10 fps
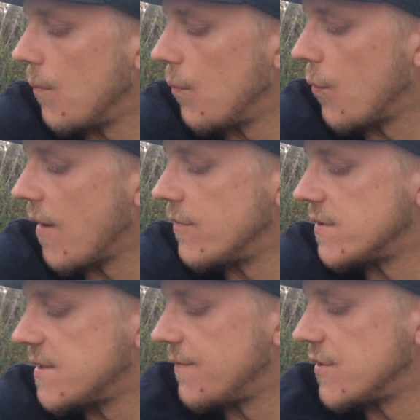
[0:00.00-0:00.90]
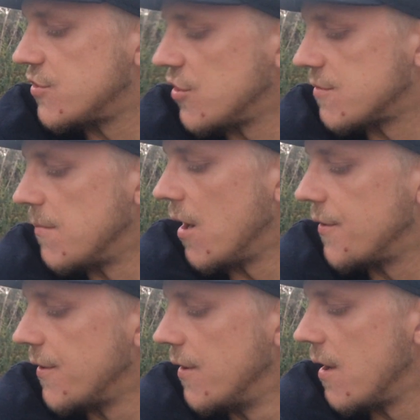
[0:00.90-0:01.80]
Whereas if it's just
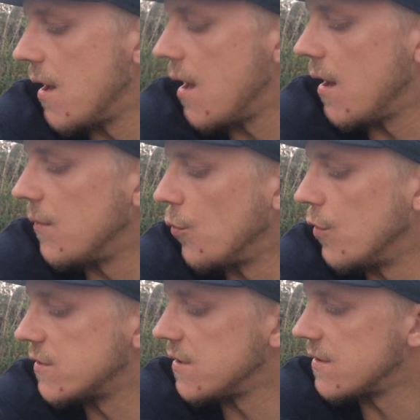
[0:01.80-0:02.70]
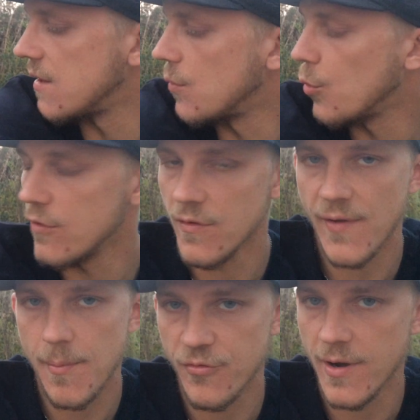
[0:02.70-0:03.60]
mud and water, then the water
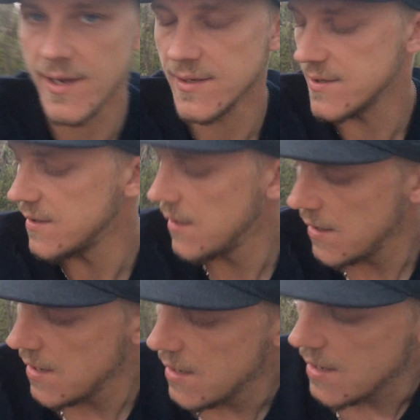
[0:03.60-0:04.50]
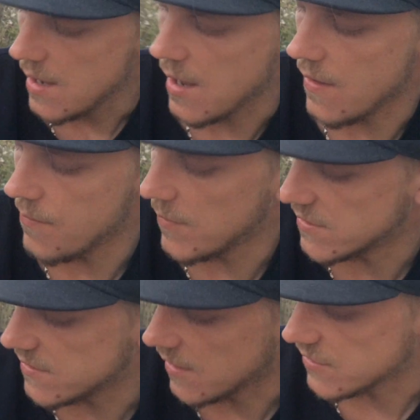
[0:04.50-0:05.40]
evaporates, the mud
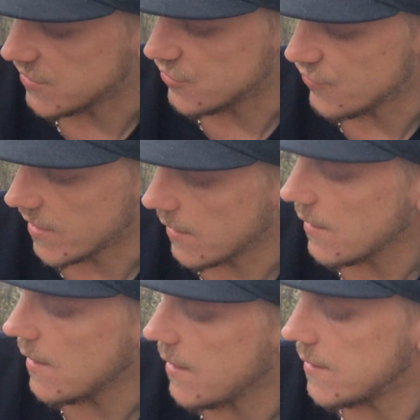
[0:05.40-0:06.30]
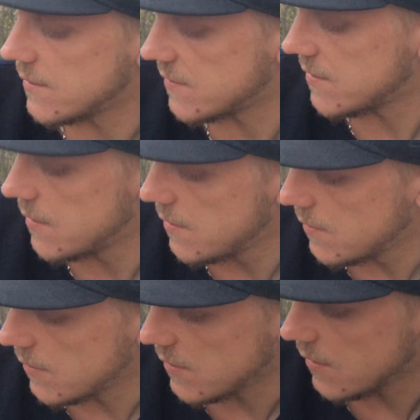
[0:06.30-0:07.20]
starts to shrink, and
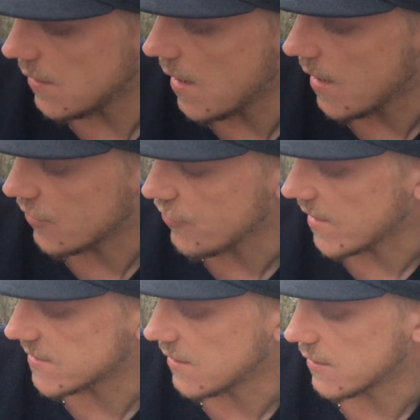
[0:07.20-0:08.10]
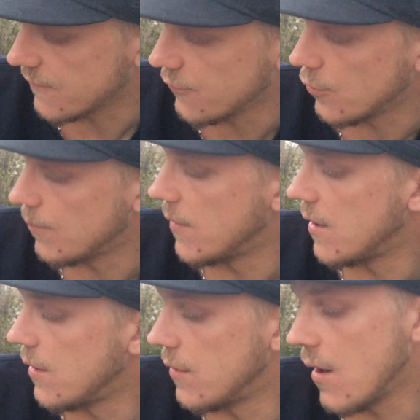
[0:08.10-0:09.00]
cracks start to form,
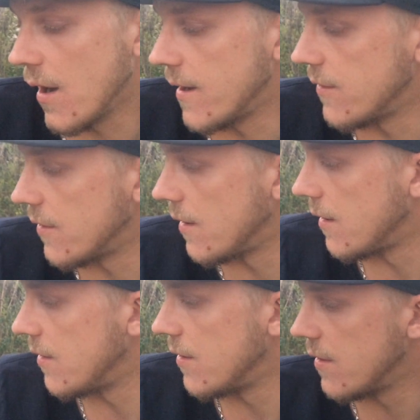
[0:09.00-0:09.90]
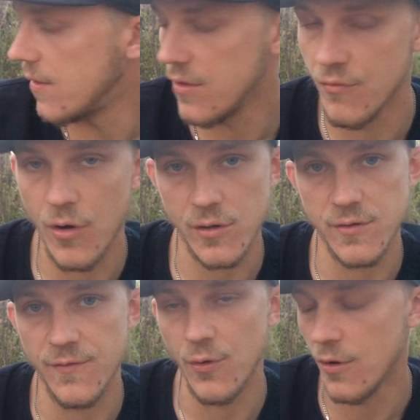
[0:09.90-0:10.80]
i.e. the rocks
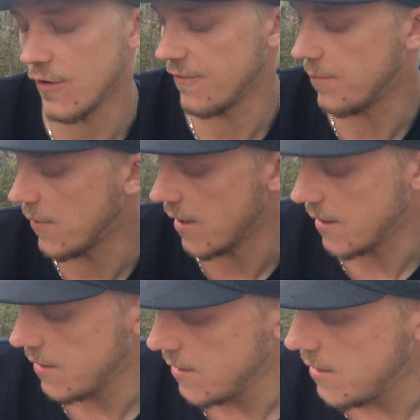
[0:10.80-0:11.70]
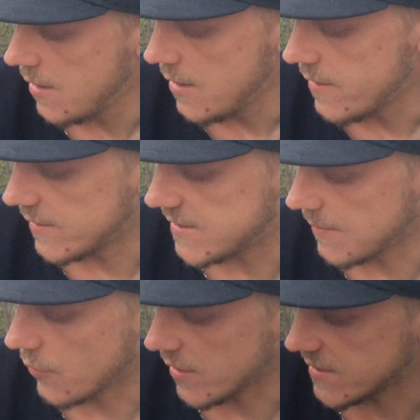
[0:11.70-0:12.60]
will fall off. But they
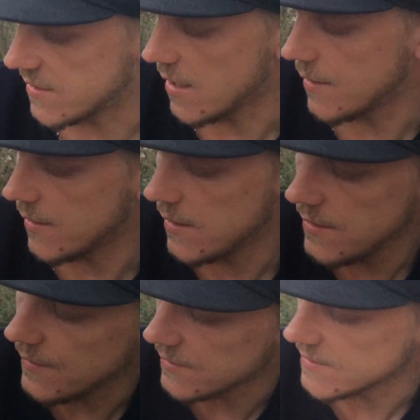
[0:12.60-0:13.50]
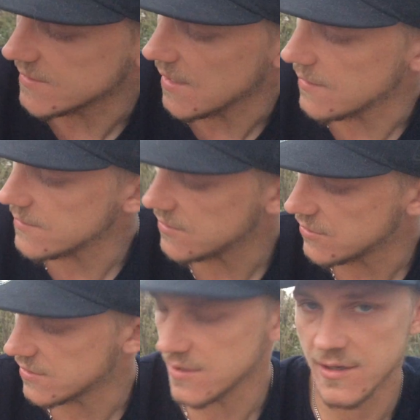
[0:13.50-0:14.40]
seem quite sturdy, and as I say, this is
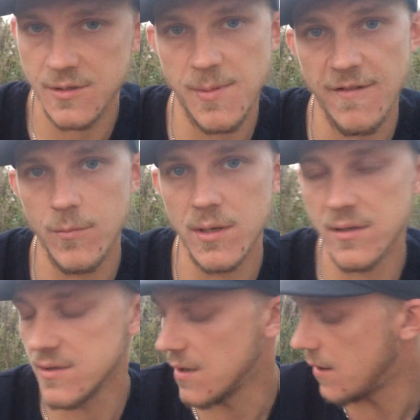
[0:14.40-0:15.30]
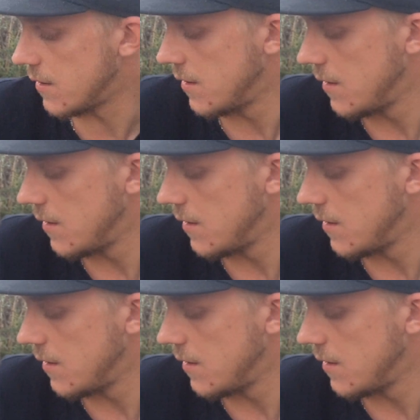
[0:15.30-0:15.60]
just an experiment, so